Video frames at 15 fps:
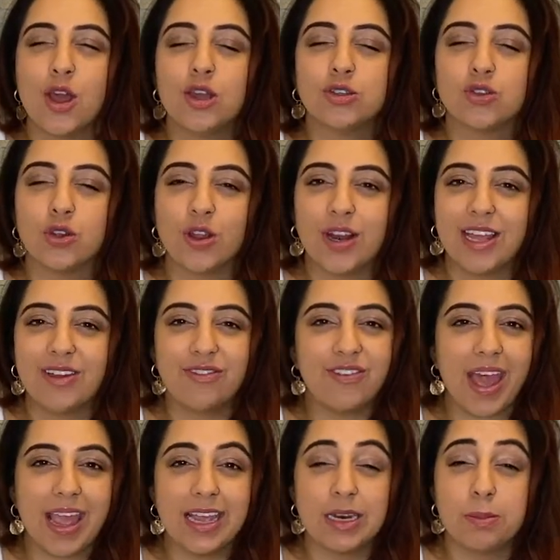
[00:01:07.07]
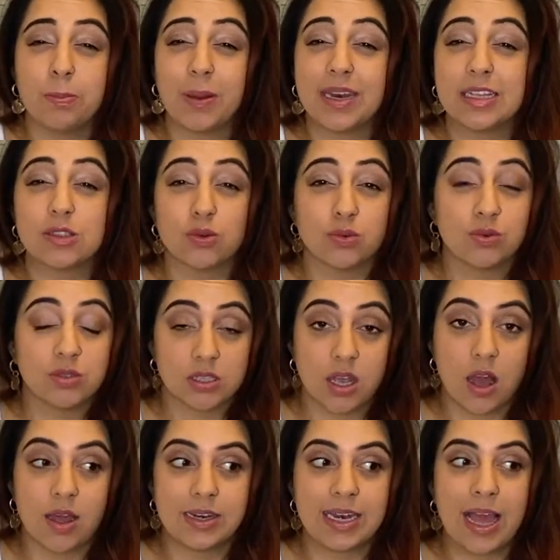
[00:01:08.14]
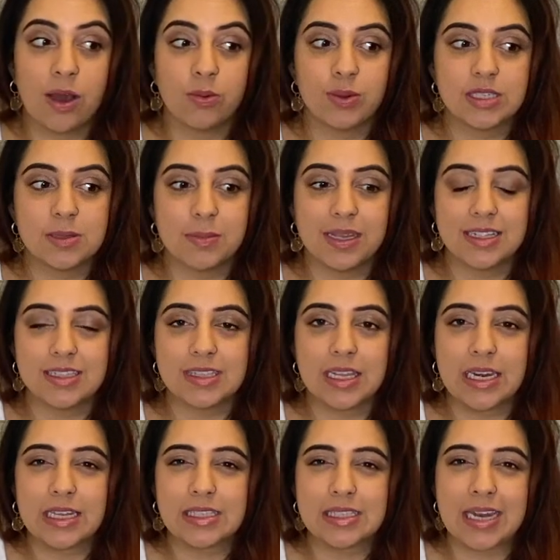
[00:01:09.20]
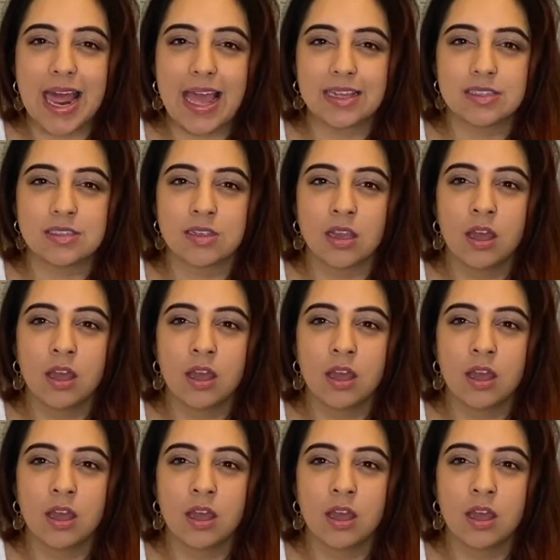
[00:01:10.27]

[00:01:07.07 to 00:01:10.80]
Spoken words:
truly fade, but it's all scarred now, which means that it's less